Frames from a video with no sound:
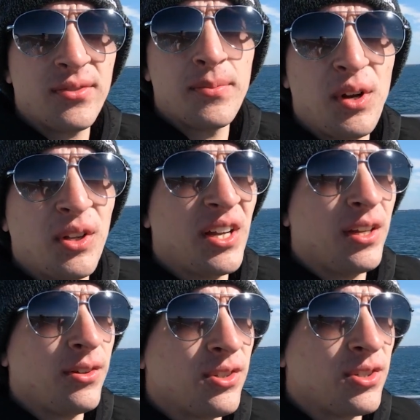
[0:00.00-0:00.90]
from all the
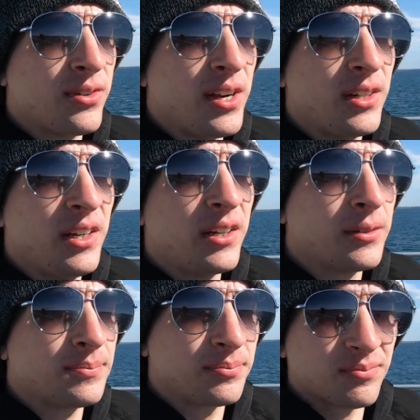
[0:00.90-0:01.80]
others around here.
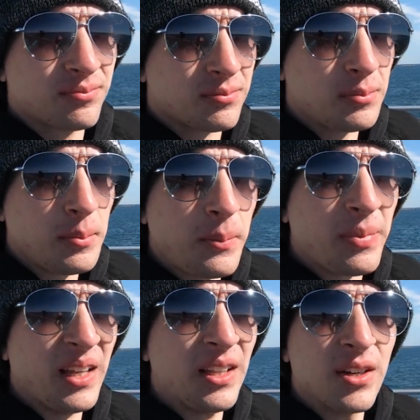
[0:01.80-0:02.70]

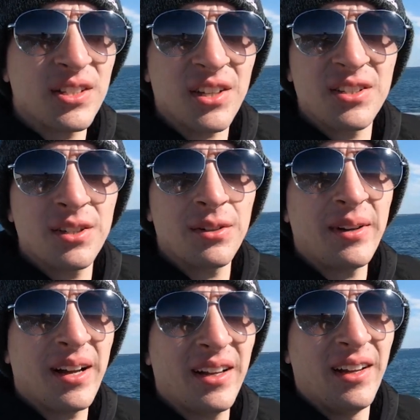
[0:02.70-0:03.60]
There's also
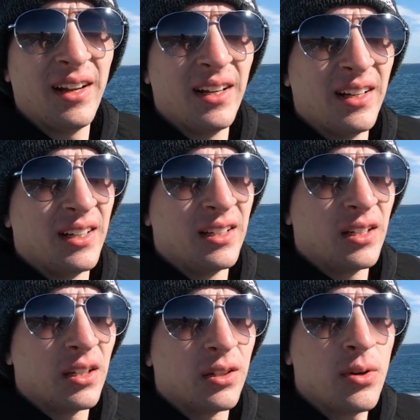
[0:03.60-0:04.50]
a
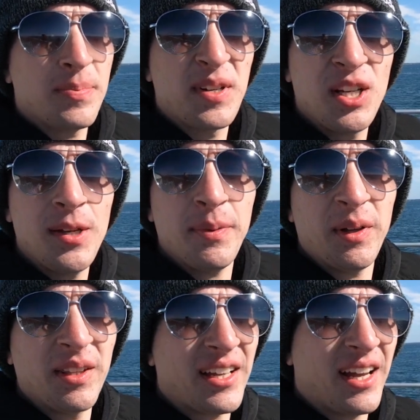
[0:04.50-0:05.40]
group of sheep
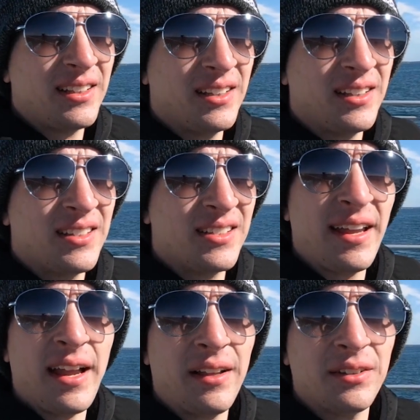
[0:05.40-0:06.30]
on the island that
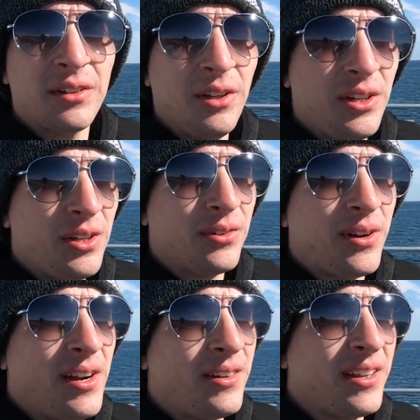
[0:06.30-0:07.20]
stay out there all year
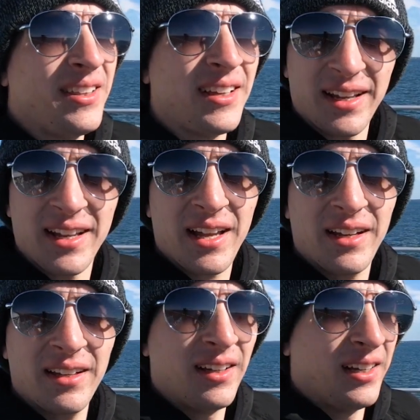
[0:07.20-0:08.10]
round. I think I got
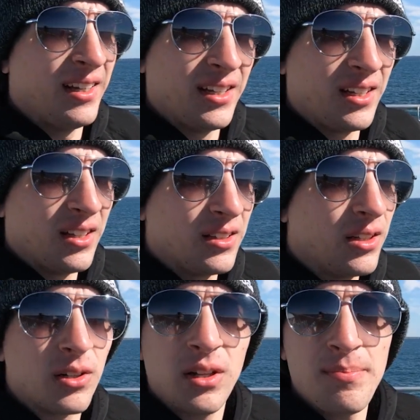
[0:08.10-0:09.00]
a
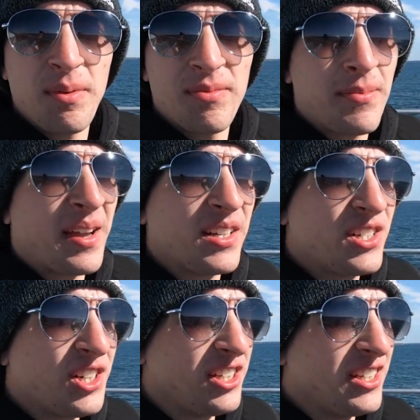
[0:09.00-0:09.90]
little clip of them I can
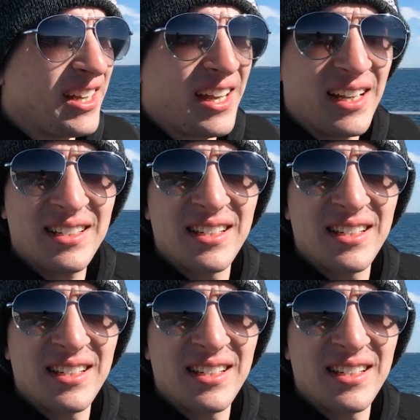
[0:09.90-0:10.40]
show you guys,